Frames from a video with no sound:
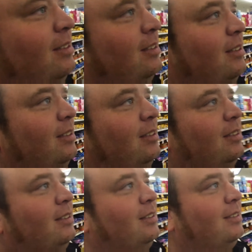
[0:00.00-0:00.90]
I don't
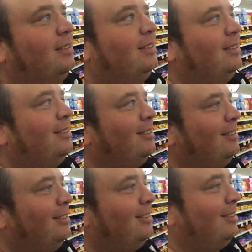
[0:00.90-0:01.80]
like Andy.
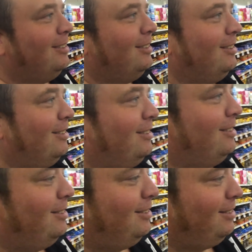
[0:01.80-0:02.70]

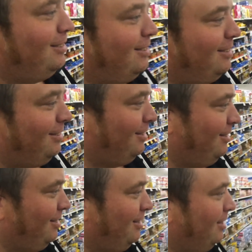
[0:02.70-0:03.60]
Andy,
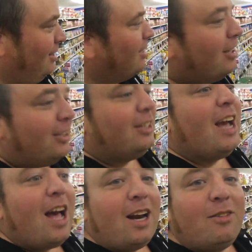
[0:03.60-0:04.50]
Andy can't. You
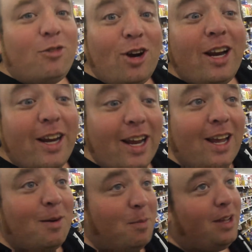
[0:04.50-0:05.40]
got a friend
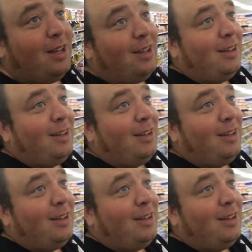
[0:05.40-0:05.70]
in me.